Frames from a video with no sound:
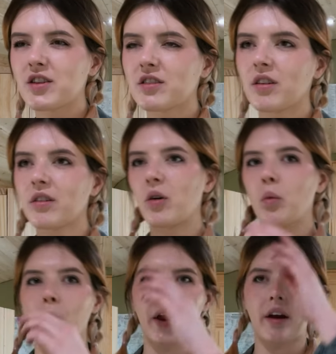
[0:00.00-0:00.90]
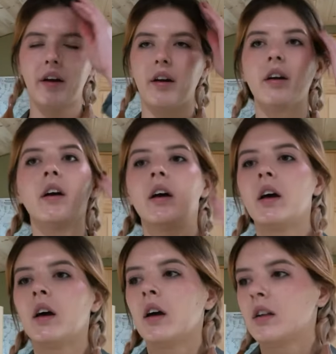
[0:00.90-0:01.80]
just don't know where
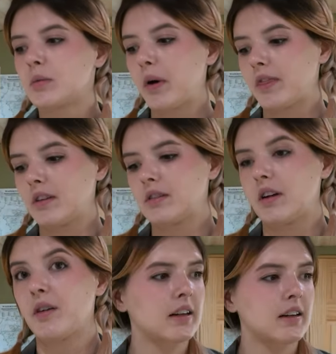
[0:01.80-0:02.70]
to put this stuff,